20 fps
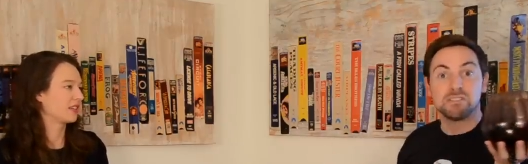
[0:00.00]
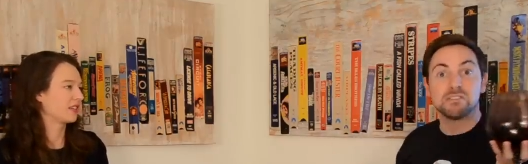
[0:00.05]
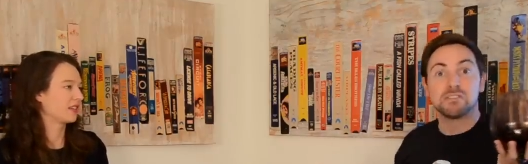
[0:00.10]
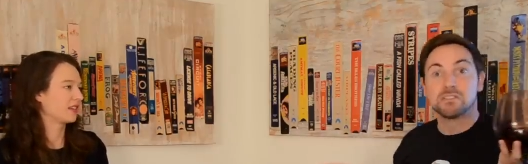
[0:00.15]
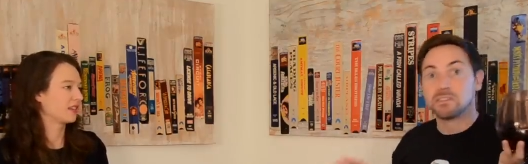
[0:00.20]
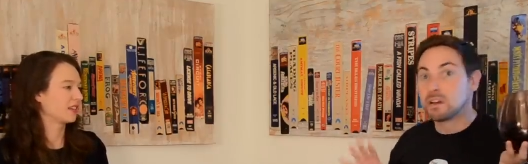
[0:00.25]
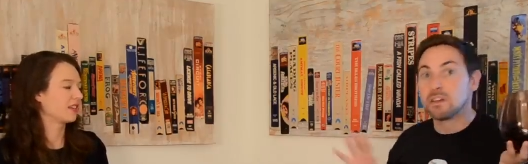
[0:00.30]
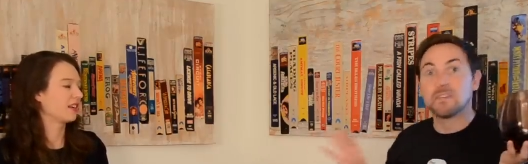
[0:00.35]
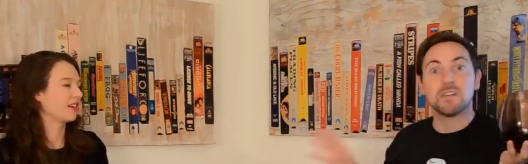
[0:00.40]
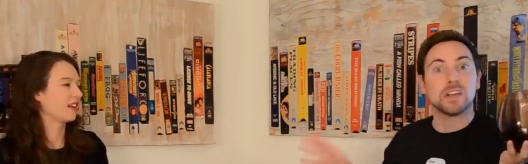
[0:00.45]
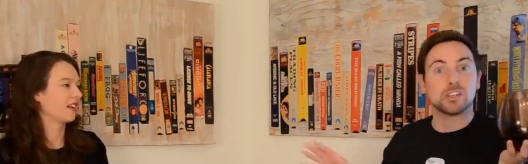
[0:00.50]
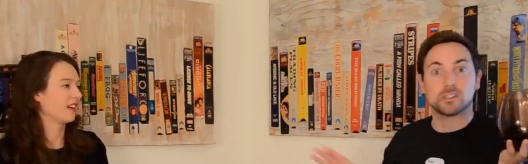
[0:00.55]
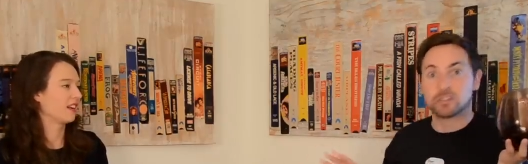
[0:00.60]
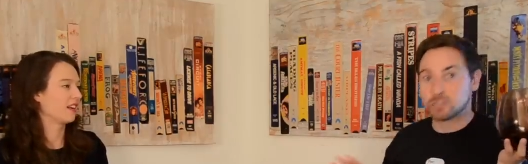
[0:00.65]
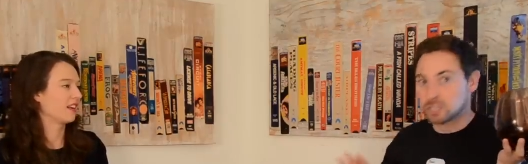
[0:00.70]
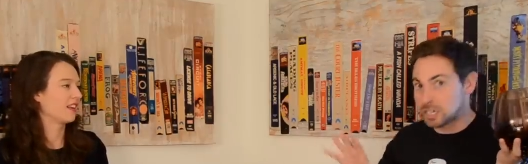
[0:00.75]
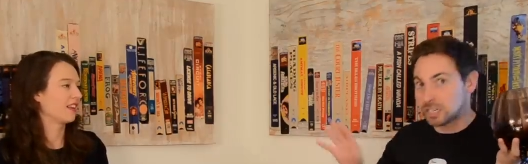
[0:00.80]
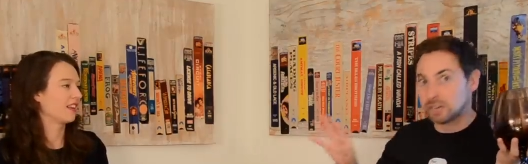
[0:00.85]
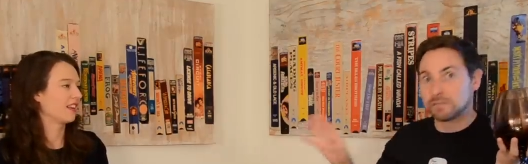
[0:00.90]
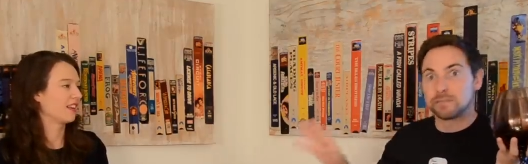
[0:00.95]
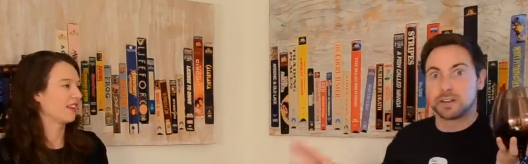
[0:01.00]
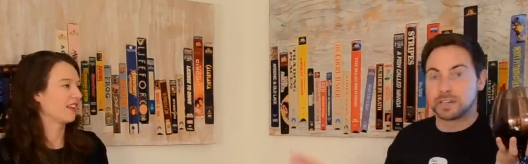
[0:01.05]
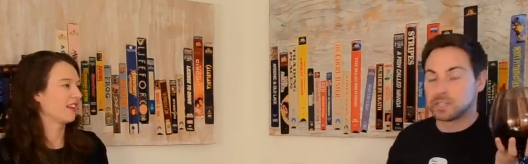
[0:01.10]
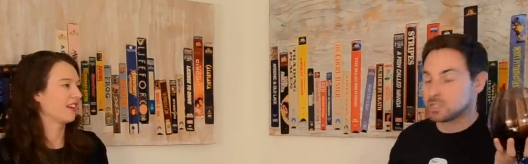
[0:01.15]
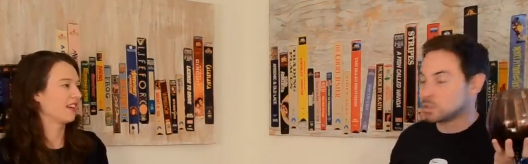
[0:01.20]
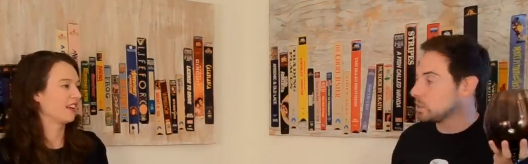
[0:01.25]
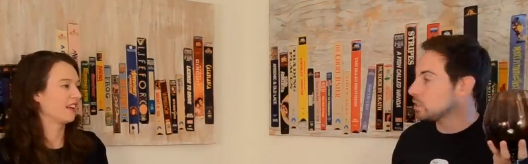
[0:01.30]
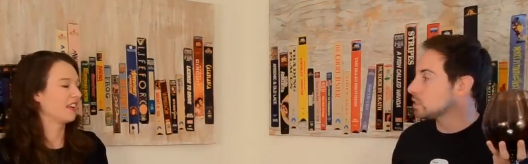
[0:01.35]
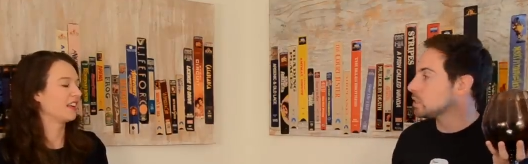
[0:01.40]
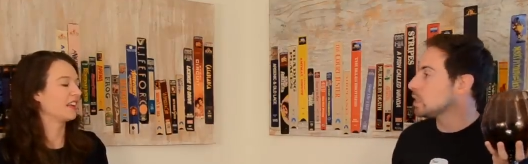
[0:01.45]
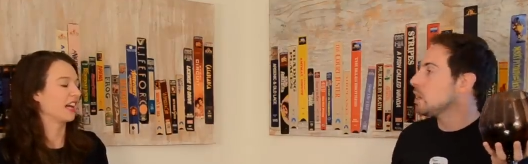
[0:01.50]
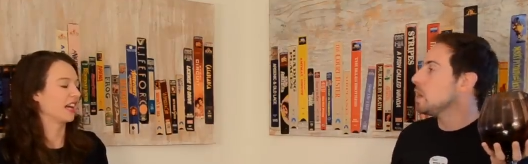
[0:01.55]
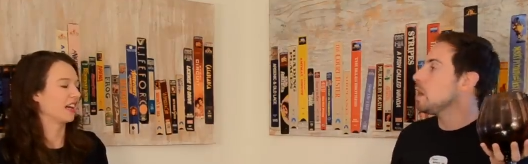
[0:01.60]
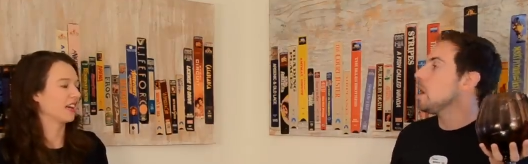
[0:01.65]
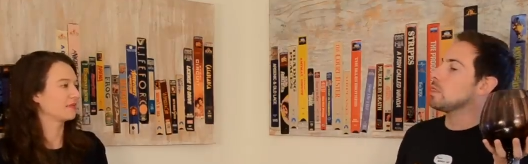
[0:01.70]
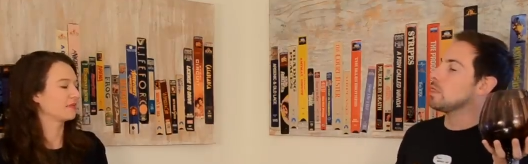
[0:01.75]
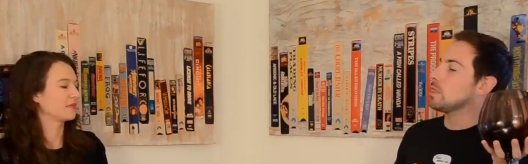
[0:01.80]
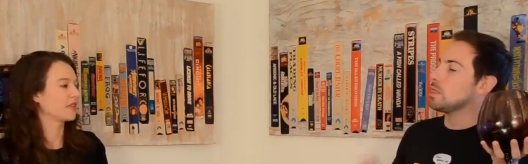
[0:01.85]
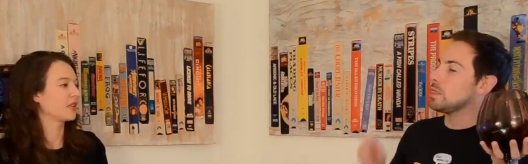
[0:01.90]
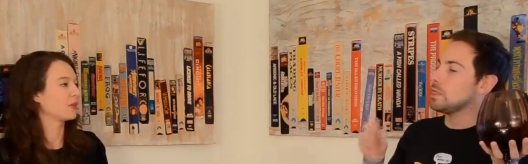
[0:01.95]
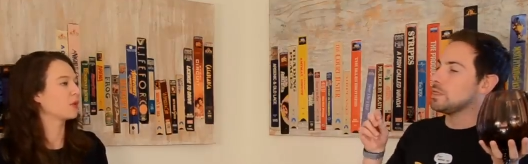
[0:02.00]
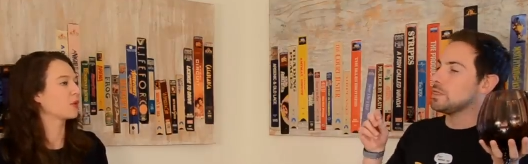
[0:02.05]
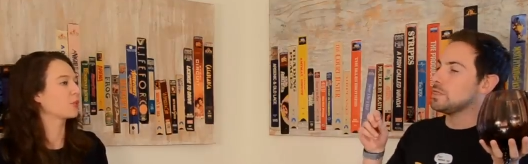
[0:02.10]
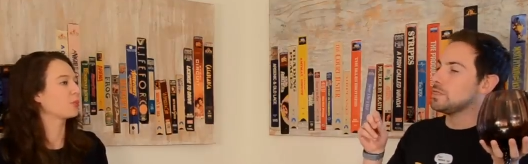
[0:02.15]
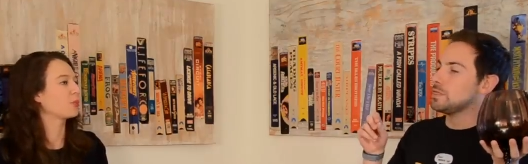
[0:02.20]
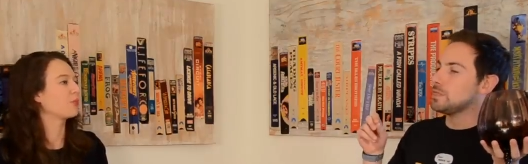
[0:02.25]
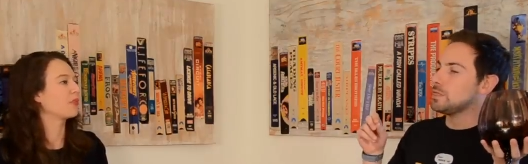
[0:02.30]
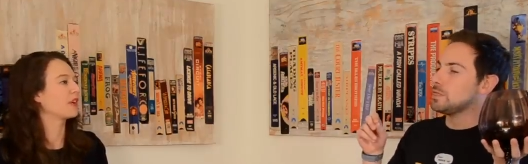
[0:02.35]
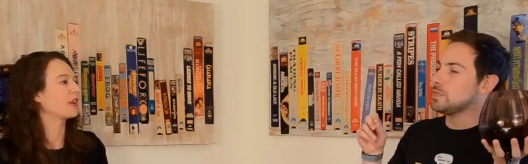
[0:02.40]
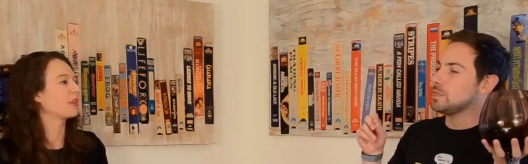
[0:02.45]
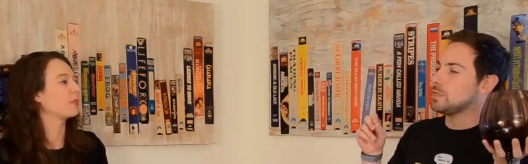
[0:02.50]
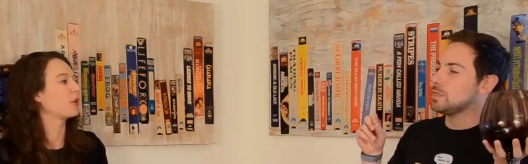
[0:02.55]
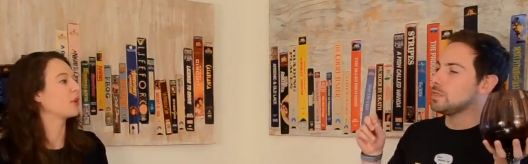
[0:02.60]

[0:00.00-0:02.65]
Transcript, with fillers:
Speaker 1: of, of interesting and funny stories.
Speaker 2: Yeah, they weren't very